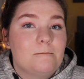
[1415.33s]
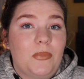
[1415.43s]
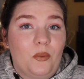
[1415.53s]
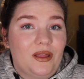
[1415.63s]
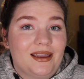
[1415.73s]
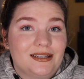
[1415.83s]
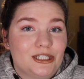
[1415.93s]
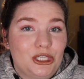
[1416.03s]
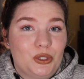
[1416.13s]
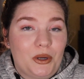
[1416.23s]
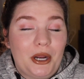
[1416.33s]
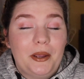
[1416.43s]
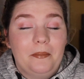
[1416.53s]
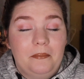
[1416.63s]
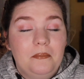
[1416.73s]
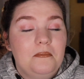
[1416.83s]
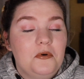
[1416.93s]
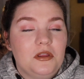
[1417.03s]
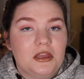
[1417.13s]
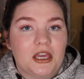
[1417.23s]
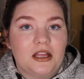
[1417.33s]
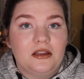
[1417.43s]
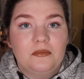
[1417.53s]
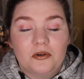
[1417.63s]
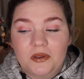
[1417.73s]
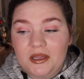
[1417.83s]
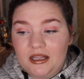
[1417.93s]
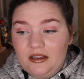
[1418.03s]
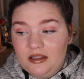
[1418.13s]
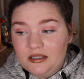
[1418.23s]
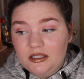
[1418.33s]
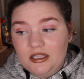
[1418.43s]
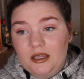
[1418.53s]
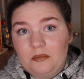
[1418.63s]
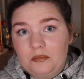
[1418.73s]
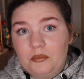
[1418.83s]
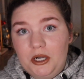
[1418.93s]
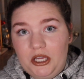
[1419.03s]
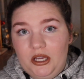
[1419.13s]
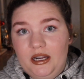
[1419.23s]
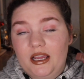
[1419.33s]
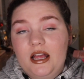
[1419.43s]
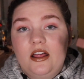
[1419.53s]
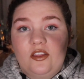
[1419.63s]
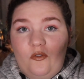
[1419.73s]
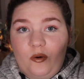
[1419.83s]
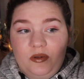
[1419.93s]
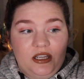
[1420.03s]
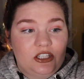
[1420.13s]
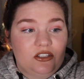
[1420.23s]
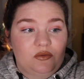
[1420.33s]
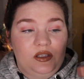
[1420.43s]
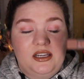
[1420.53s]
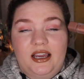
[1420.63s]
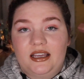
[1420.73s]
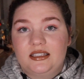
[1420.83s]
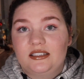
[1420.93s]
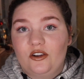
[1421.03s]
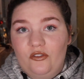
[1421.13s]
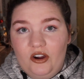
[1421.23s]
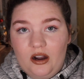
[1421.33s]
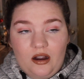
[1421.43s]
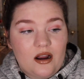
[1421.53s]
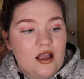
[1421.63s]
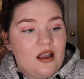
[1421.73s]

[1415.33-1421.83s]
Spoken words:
But will I continue to wear it? More than likely. More than likely. This is like pretty good. The formulation's really nice so far.